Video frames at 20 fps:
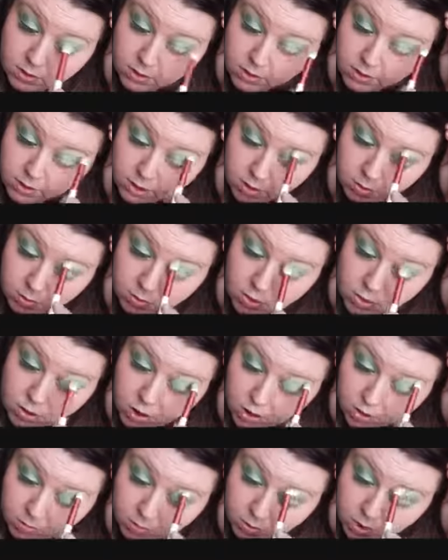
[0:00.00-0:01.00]
Now you don't want
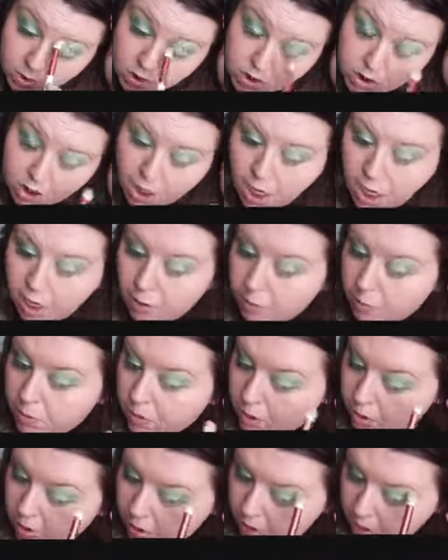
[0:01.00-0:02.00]
too much to go
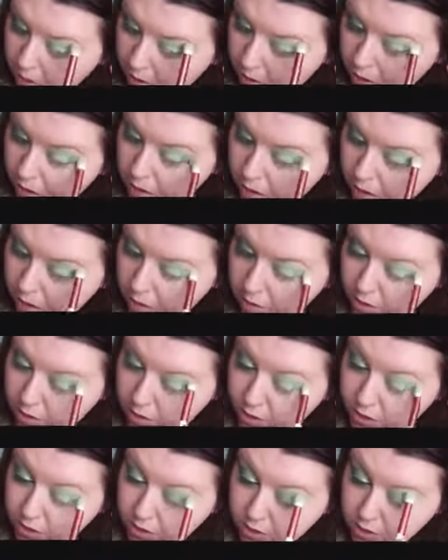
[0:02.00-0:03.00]

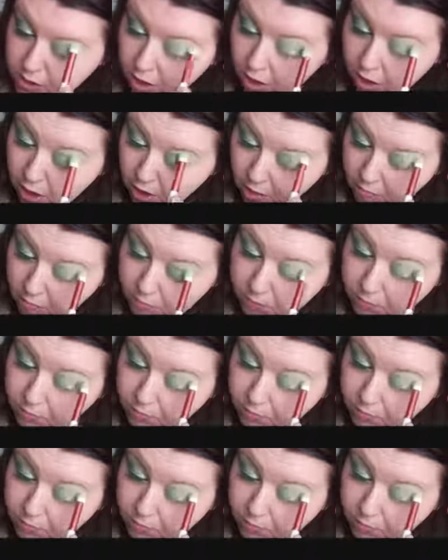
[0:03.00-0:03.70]
to the top,